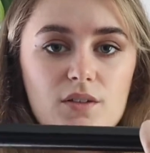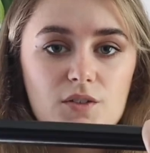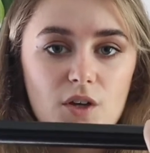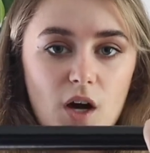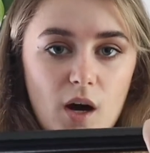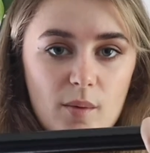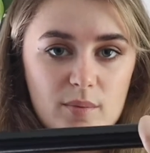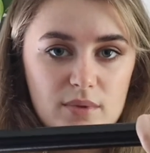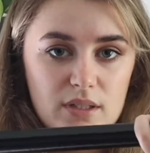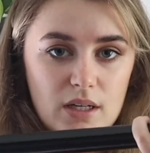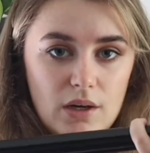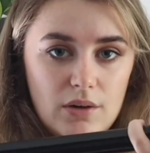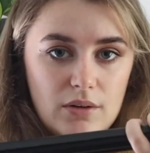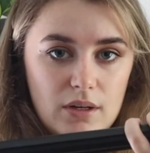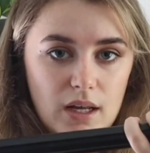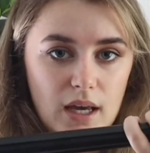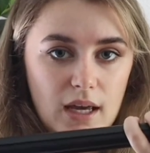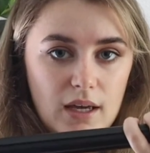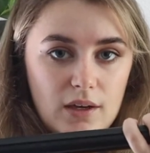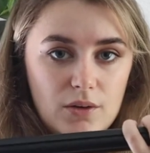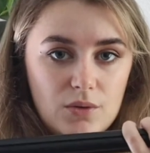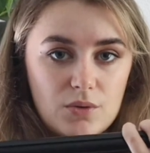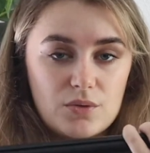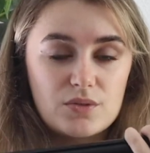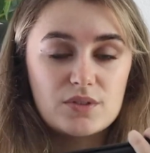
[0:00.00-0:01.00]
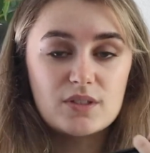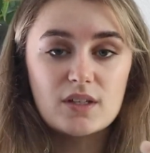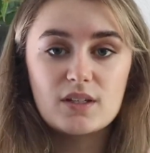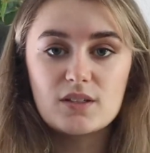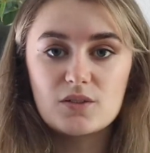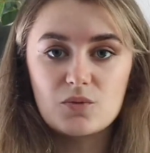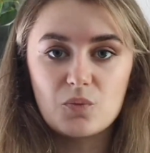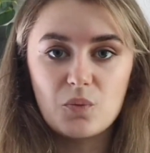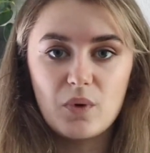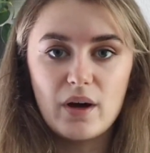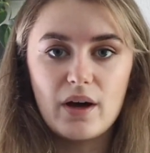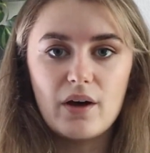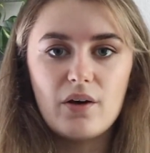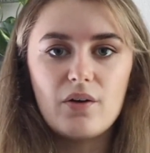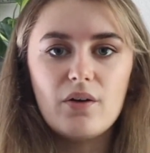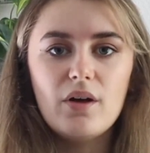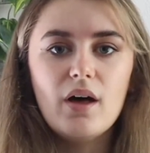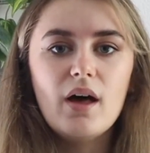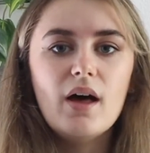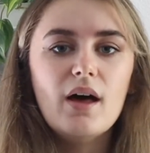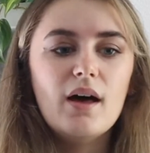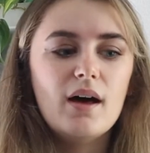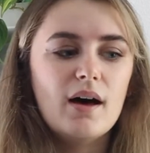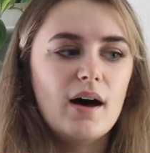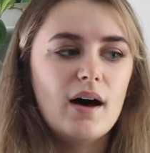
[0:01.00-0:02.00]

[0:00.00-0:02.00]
top down angles as well,